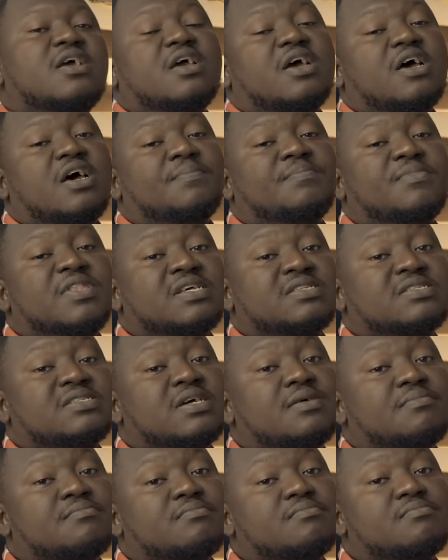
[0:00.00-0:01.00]
There are
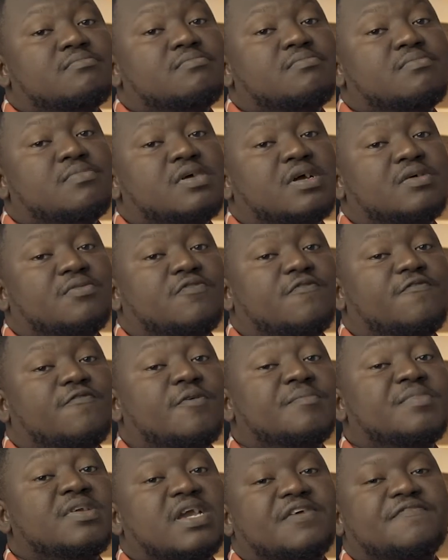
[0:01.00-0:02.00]
some,
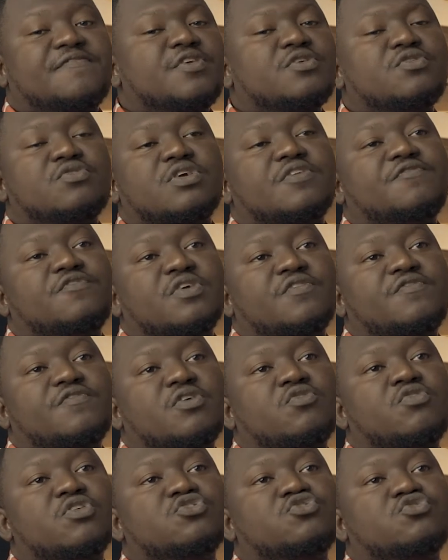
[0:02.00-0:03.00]
for me, I feel if
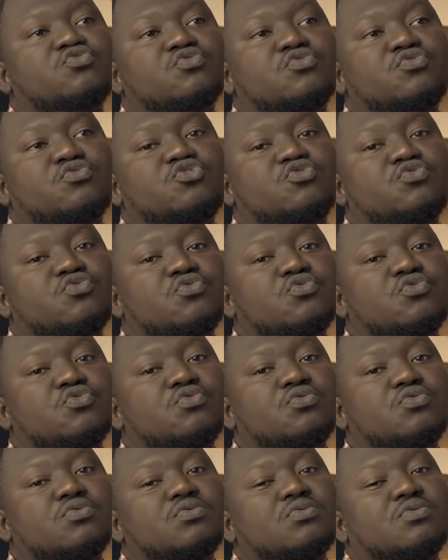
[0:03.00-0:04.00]
you're going to
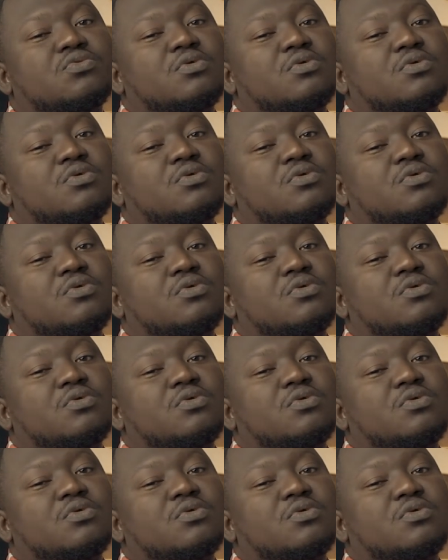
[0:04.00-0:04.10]
do